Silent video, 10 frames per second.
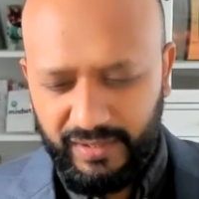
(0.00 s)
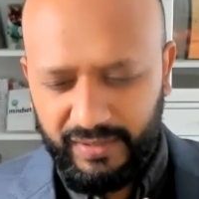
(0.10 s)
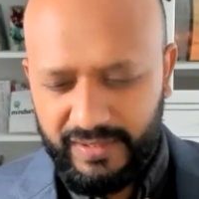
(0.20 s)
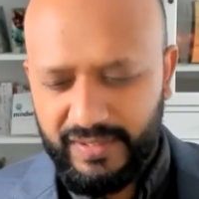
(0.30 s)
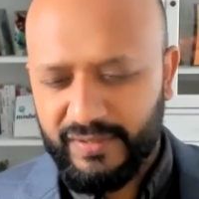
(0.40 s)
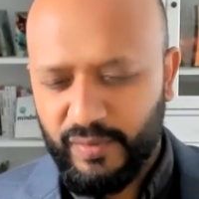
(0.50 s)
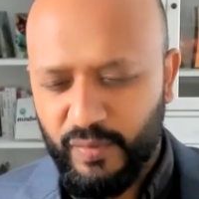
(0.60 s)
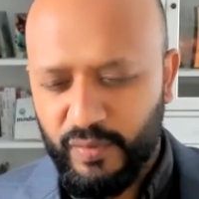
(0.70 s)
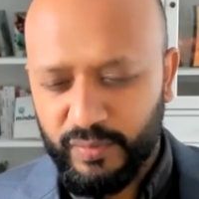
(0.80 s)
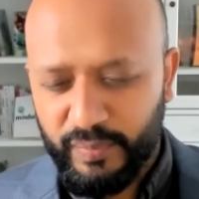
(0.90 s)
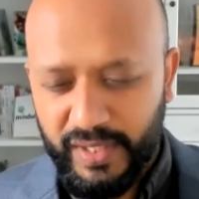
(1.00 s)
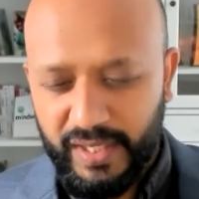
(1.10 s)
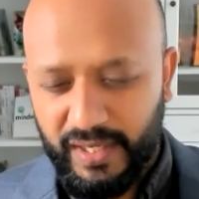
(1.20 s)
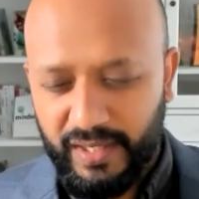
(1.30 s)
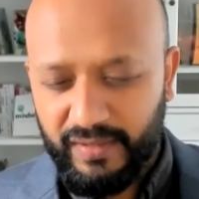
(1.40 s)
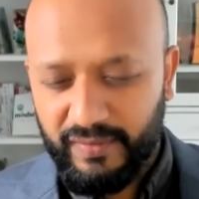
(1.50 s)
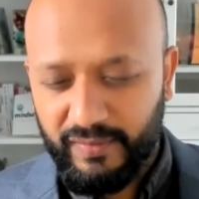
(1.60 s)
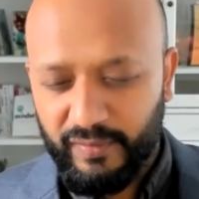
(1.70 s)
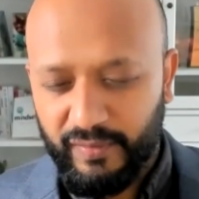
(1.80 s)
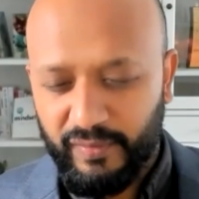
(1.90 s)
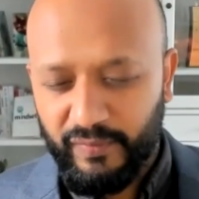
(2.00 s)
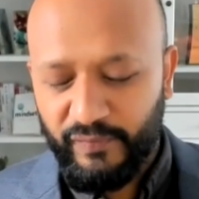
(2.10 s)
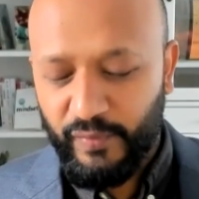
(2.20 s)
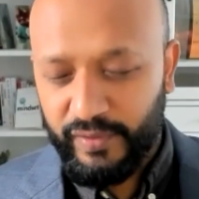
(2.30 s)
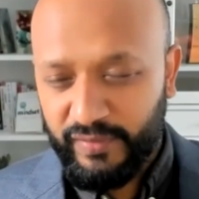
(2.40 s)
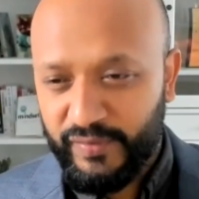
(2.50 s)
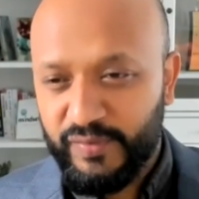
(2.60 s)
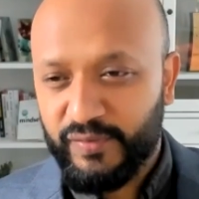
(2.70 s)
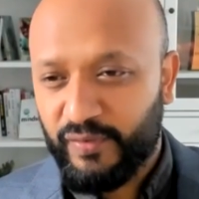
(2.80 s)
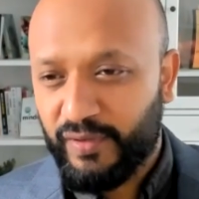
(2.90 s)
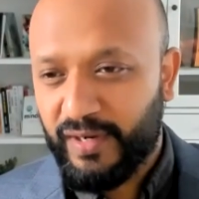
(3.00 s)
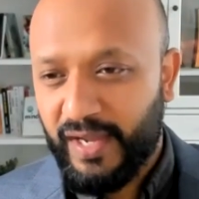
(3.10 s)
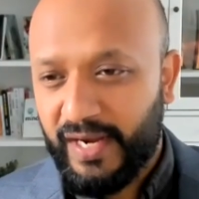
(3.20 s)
this is the call to prayer for their funeral,